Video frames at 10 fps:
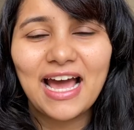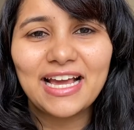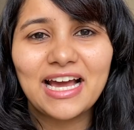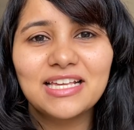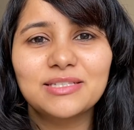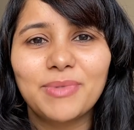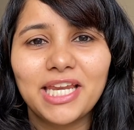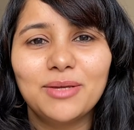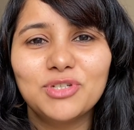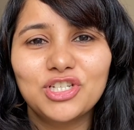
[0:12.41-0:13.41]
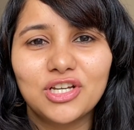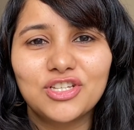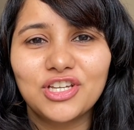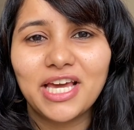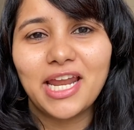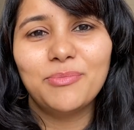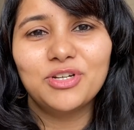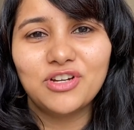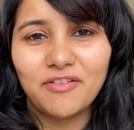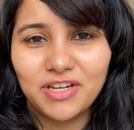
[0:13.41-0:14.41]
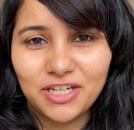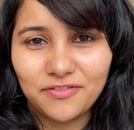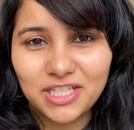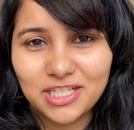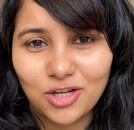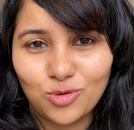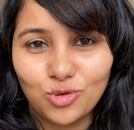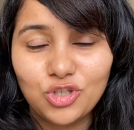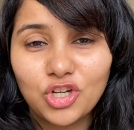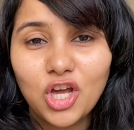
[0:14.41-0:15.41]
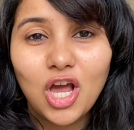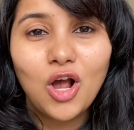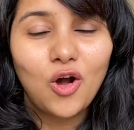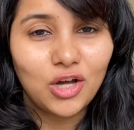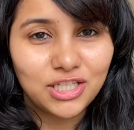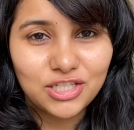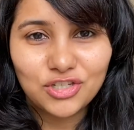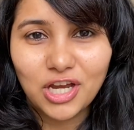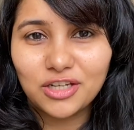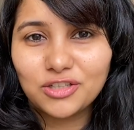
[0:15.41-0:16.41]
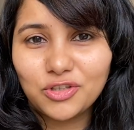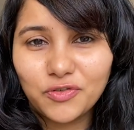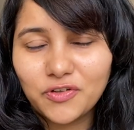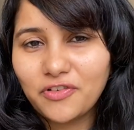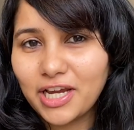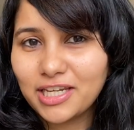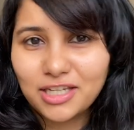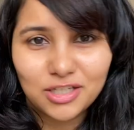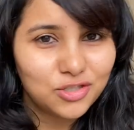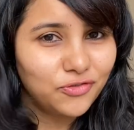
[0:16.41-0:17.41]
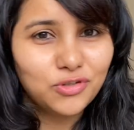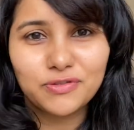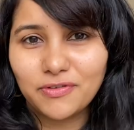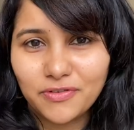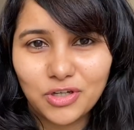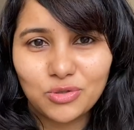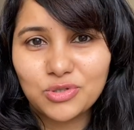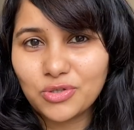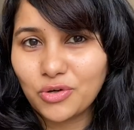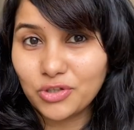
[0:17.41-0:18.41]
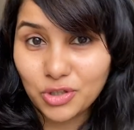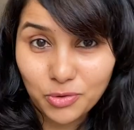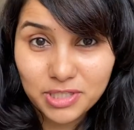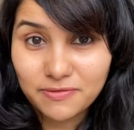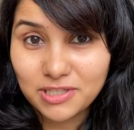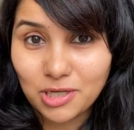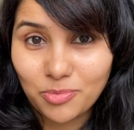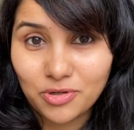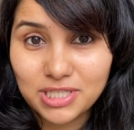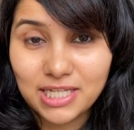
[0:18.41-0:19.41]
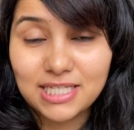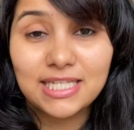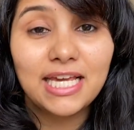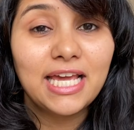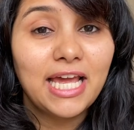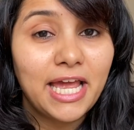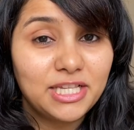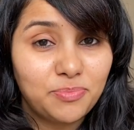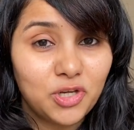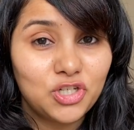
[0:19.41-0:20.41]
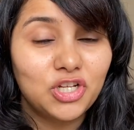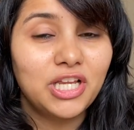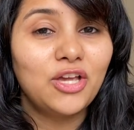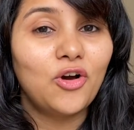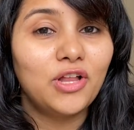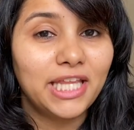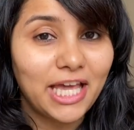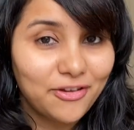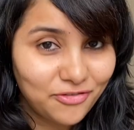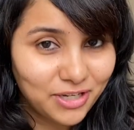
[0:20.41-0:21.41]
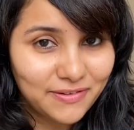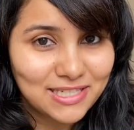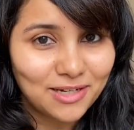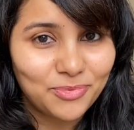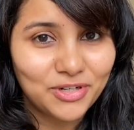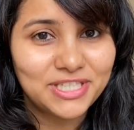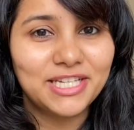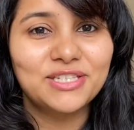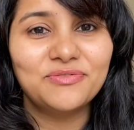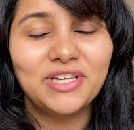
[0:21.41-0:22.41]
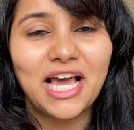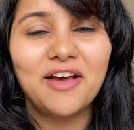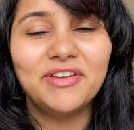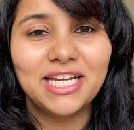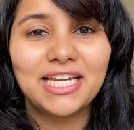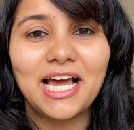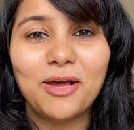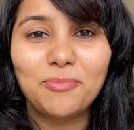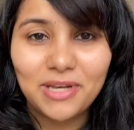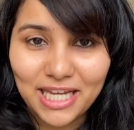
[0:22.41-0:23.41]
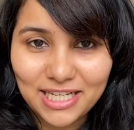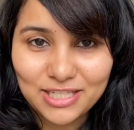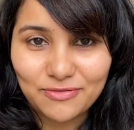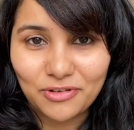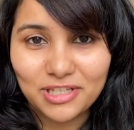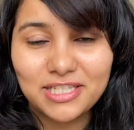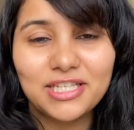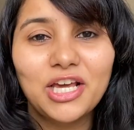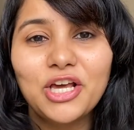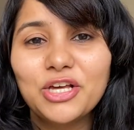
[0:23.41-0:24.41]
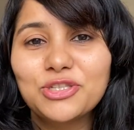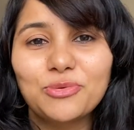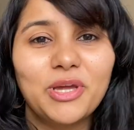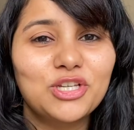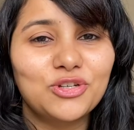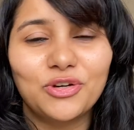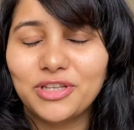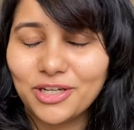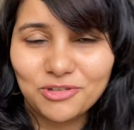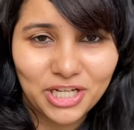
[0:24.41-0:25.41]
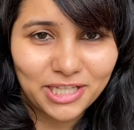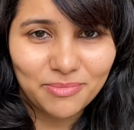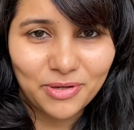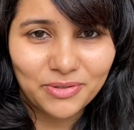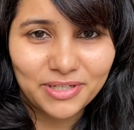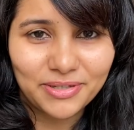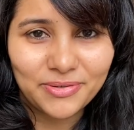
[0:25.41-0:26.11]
Hi guys, my name is Shachi and I'm a travel and a visa coach. On this channel, you will find tons of useful videos on the US visa process, especially on the F1 visa process. We have an entire playlist for this, so make sure that you check them out.